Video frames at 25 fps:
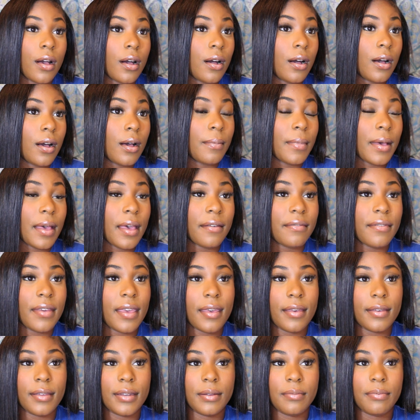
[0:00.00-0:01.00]
I
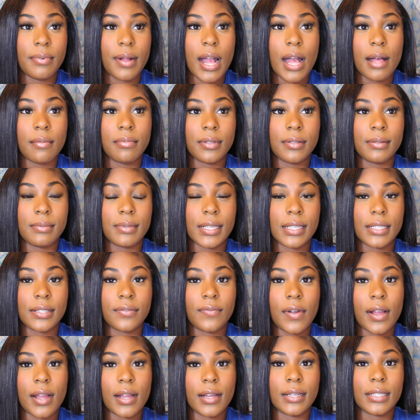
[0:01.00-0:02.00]
haven't had any problems
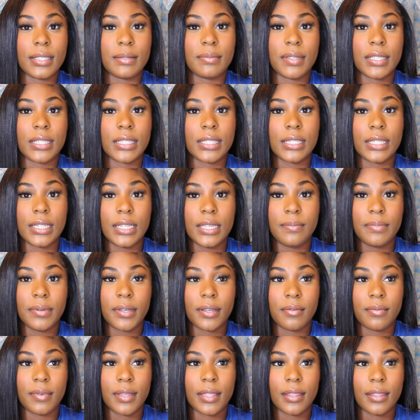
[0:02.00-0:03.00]
as far as me
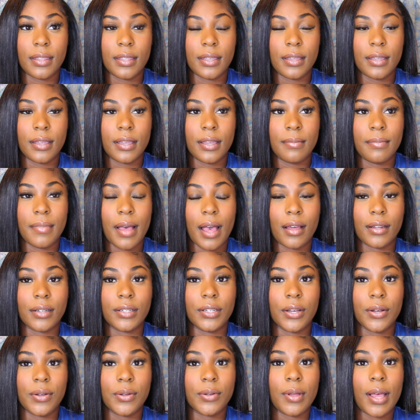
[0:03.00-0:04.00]
sleeping with them.
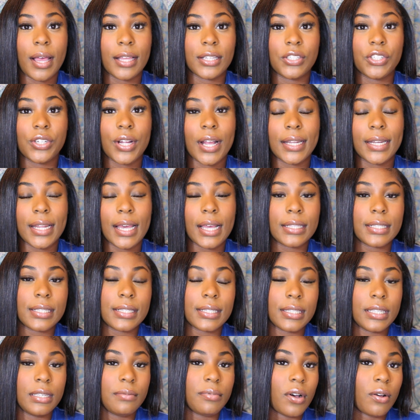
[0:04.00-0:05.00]
I try not
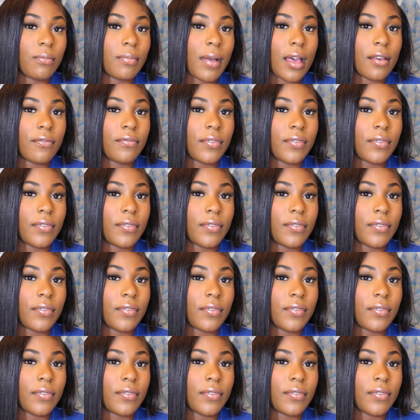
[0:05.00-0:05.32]
to sleep on